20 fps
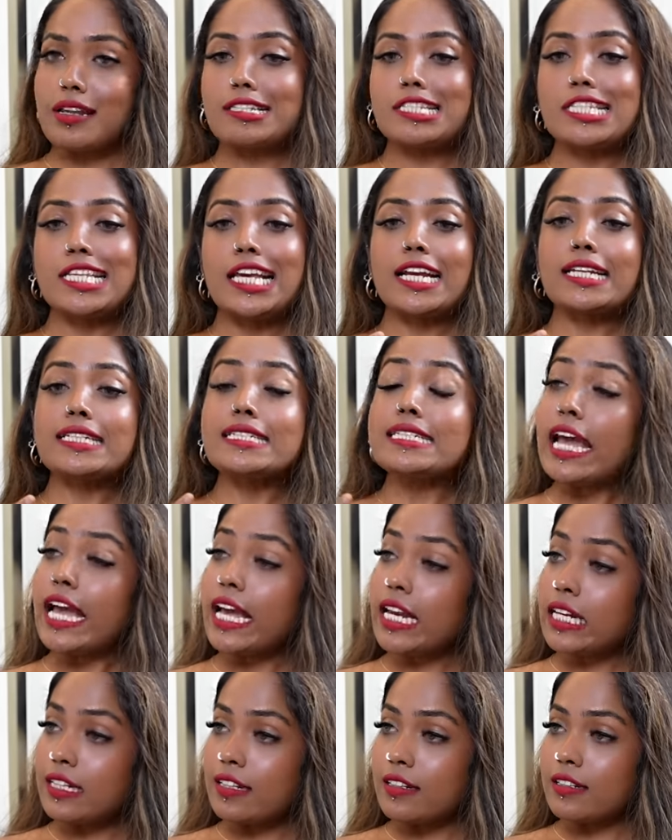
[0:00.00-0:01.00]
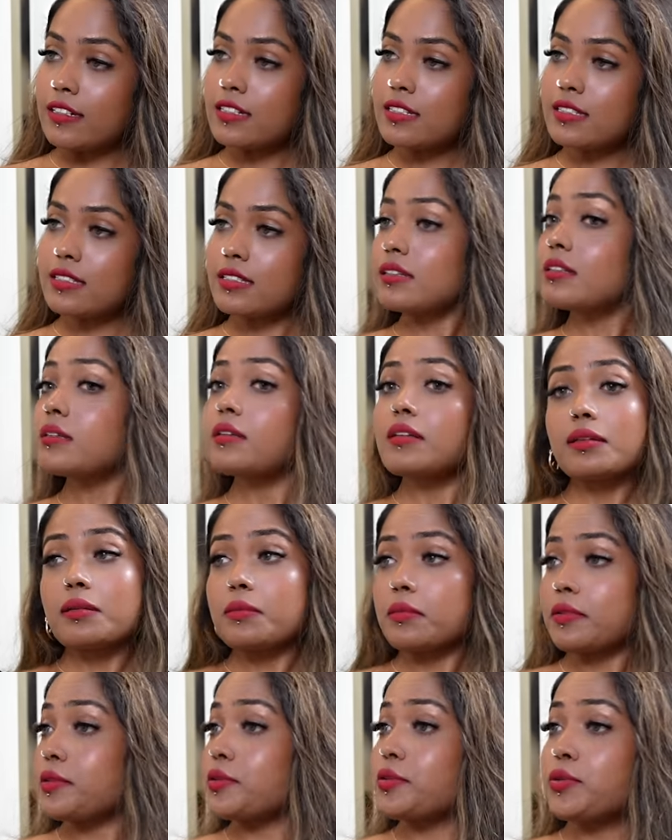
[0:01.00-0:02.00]
Let's say 10 years
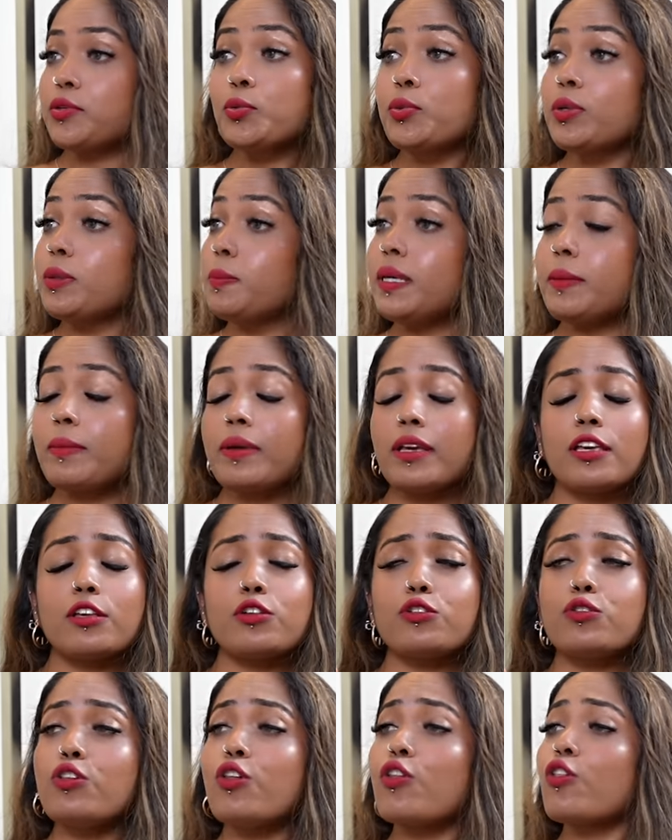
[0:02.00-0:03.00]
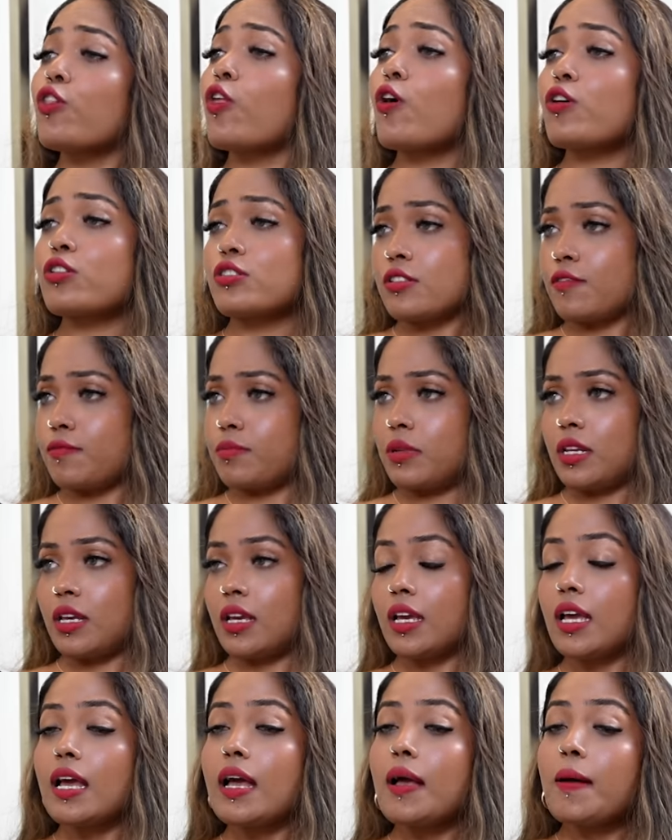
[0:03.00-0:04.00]
you will be making lots of money,
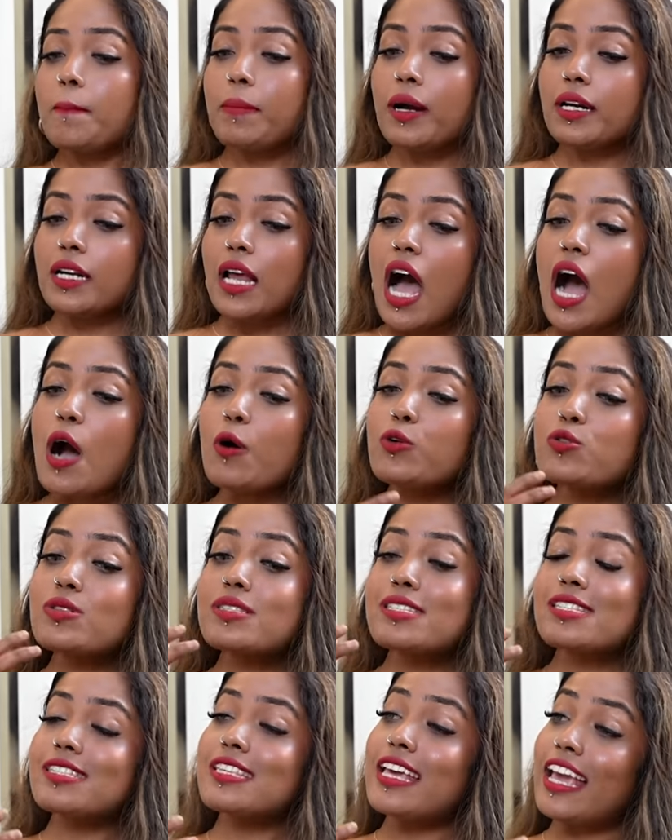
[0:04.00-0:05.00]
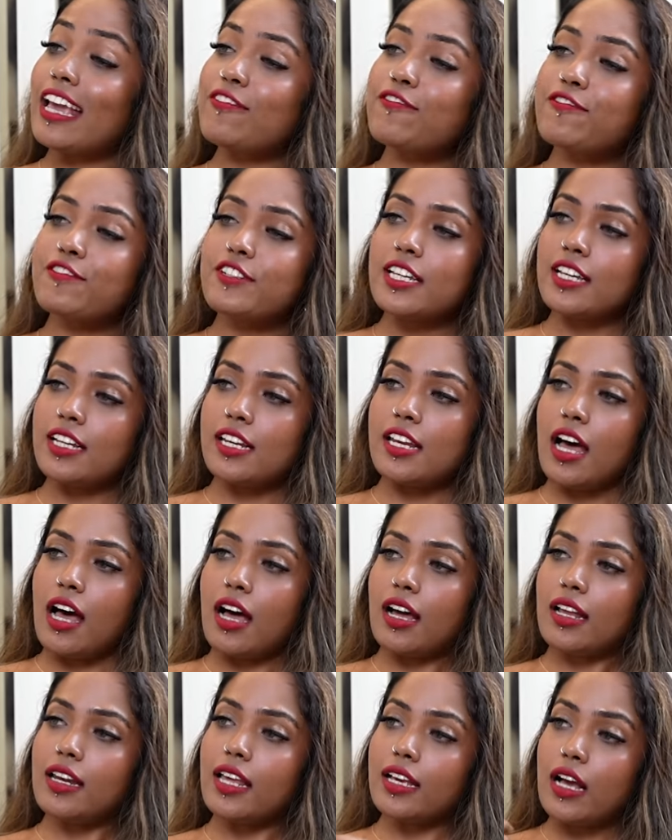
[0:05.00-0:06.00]
but our safety illa,
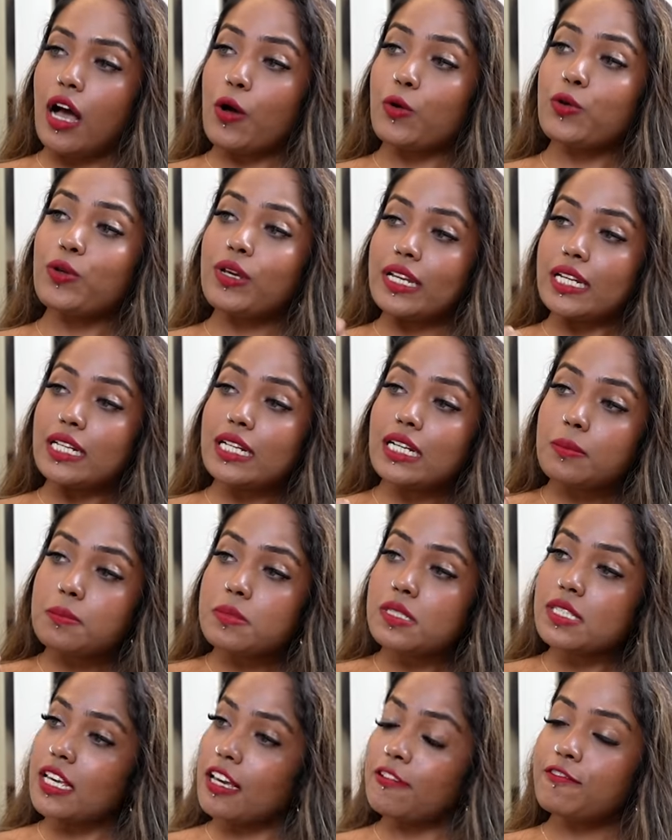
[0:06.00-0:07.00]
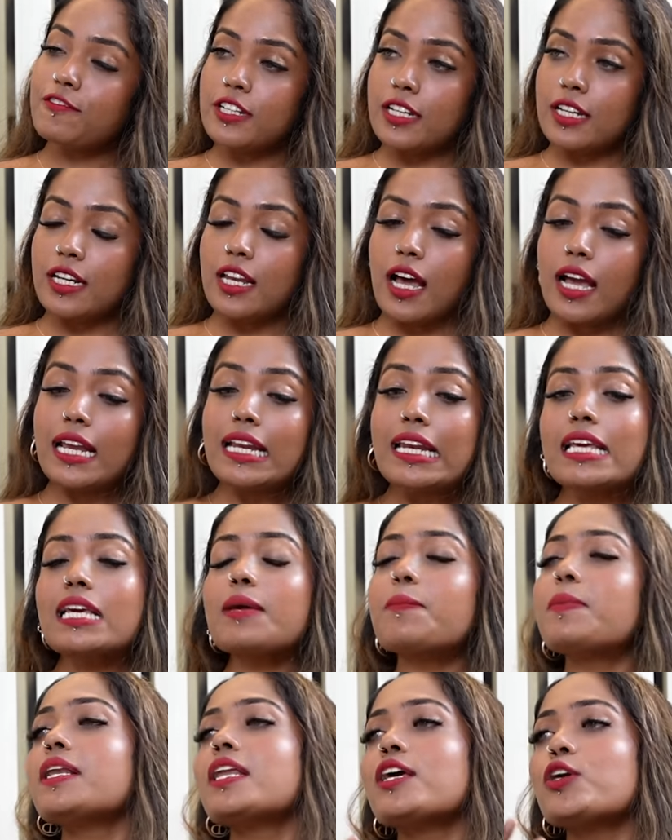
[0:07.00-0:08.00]
like our income safety illa,
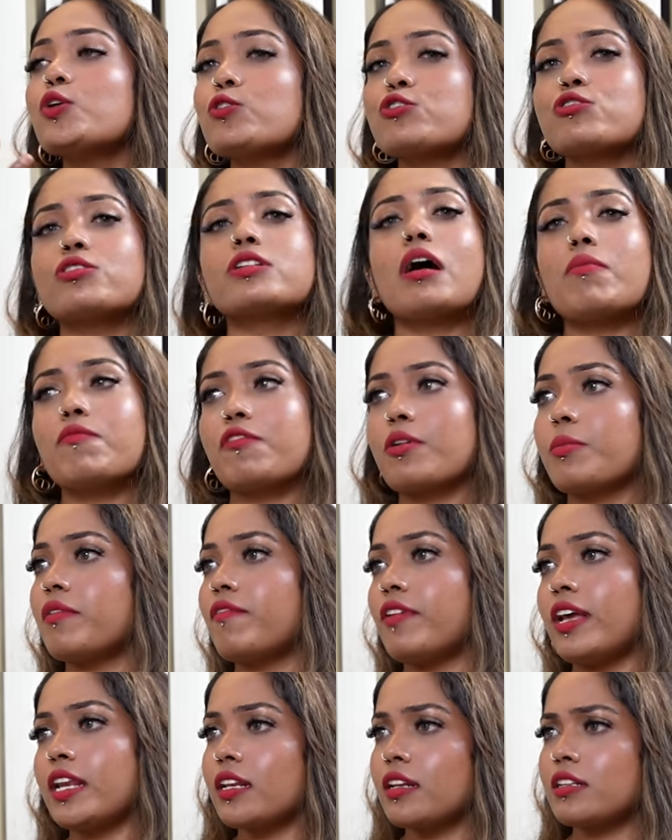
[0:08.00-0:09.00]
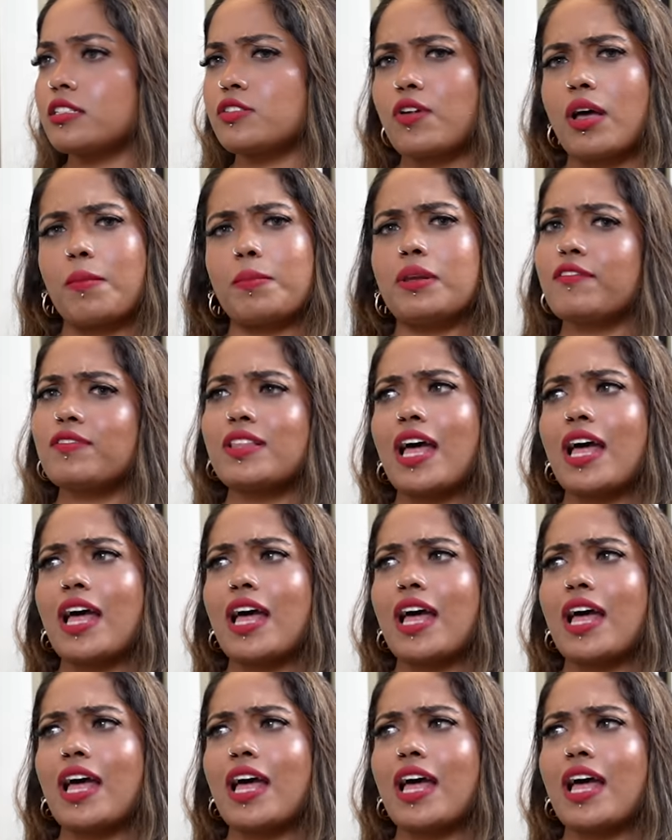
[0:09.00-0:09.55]
illenge pinne you should come from a very rich family.